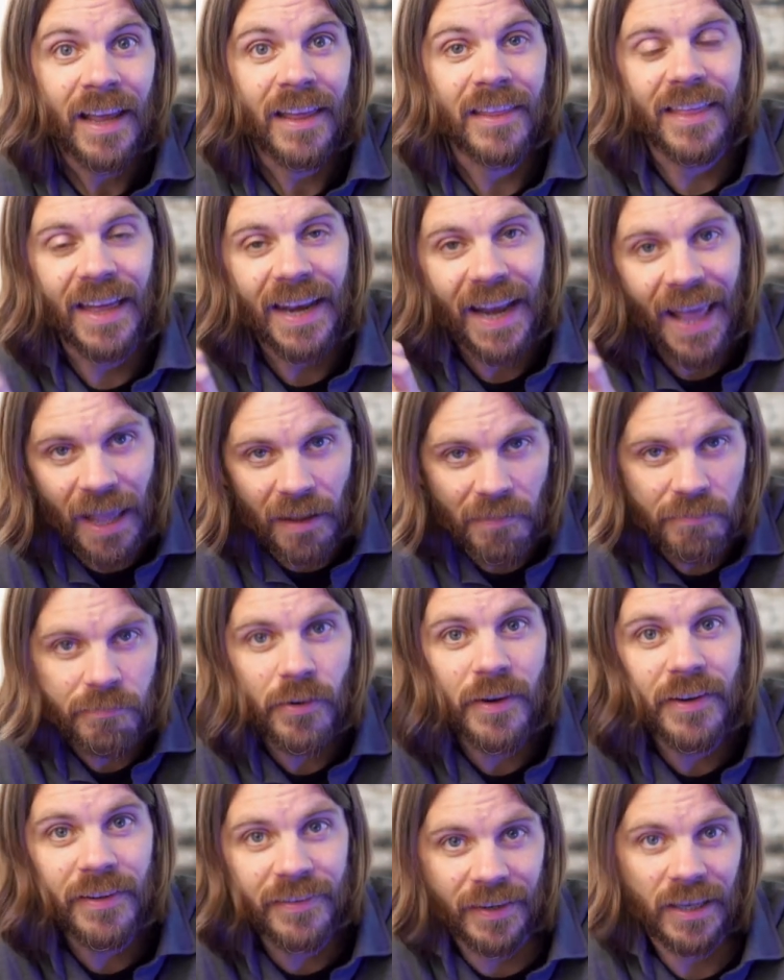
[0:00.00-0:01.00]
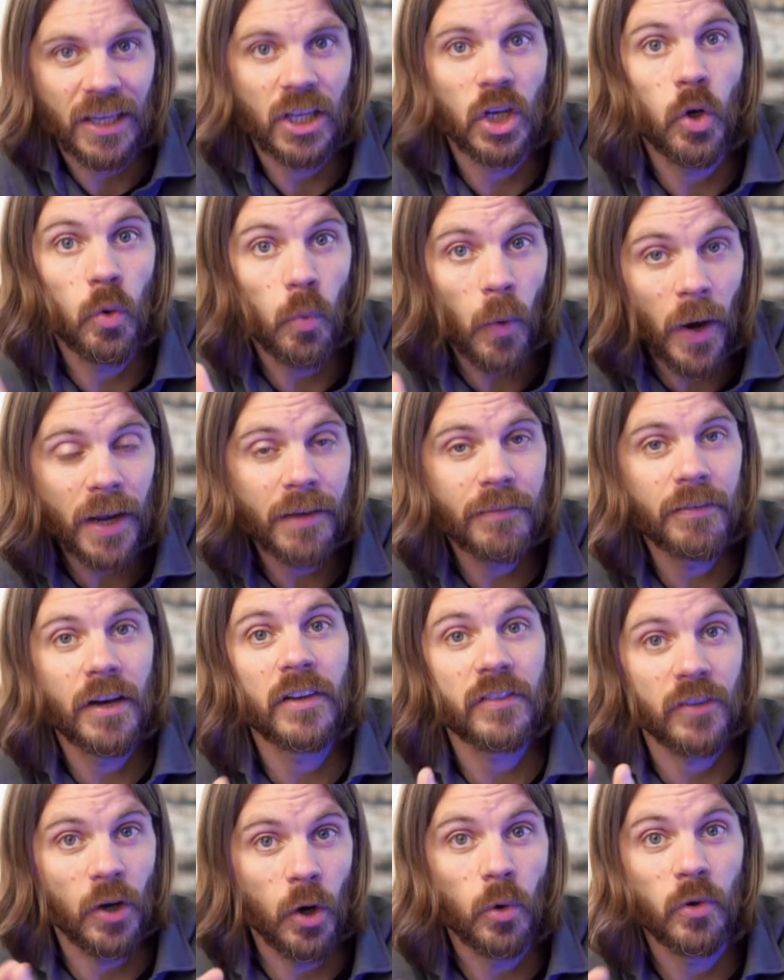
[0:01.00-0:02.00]
that every single one of
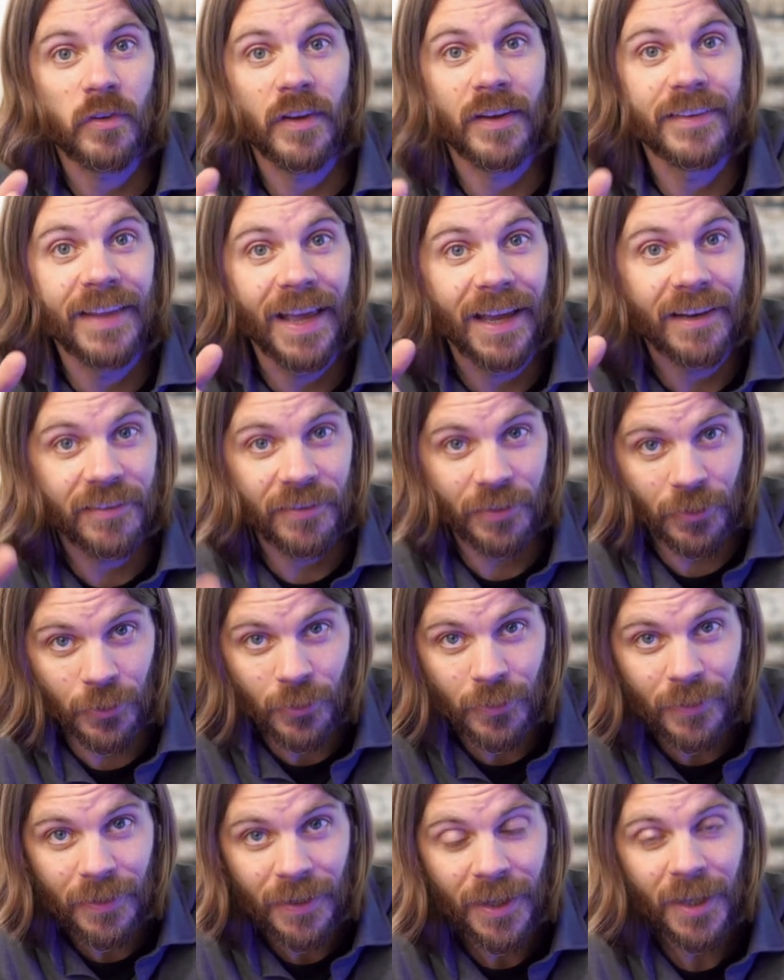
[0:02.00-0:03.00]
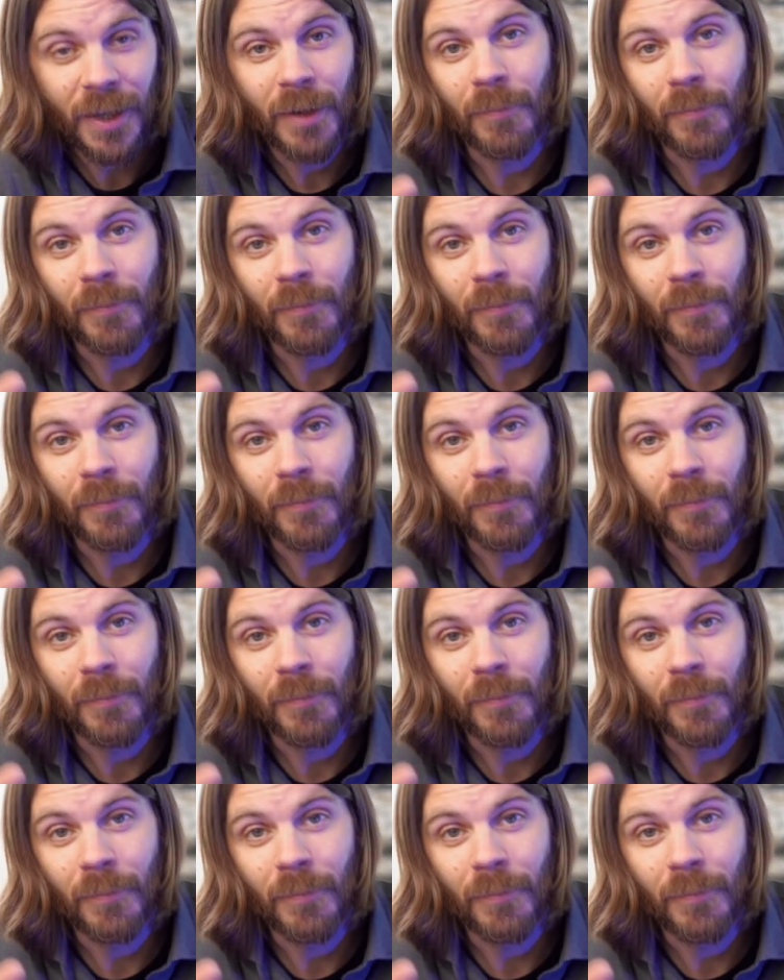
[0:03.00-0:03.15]
us owes a debt to.